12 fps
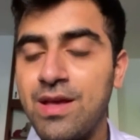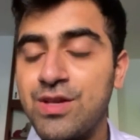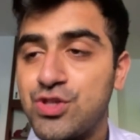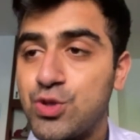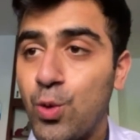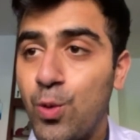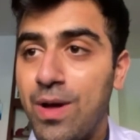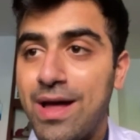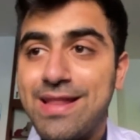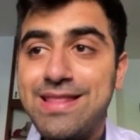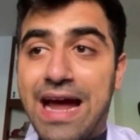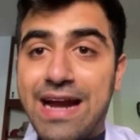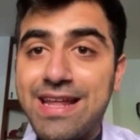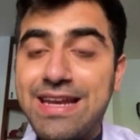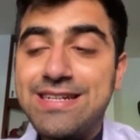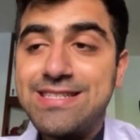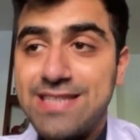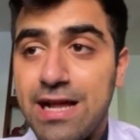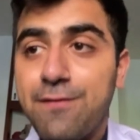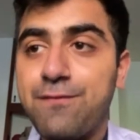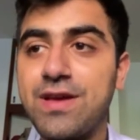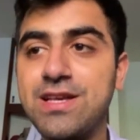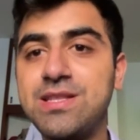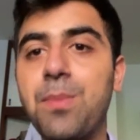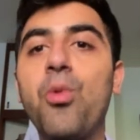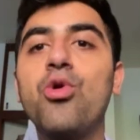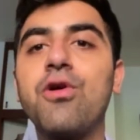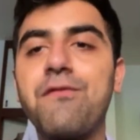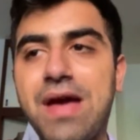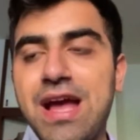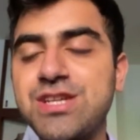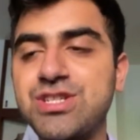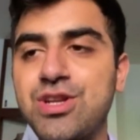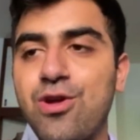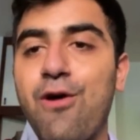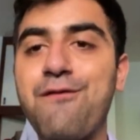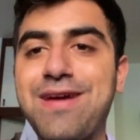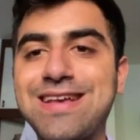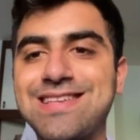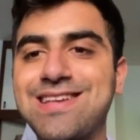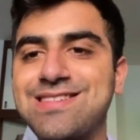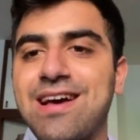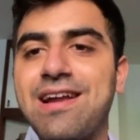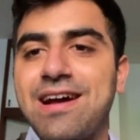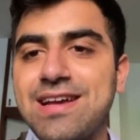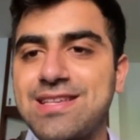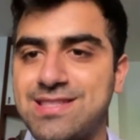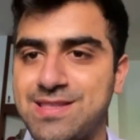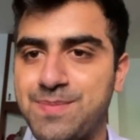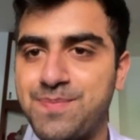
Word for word: So that in itself is the mode of action of SSRIs.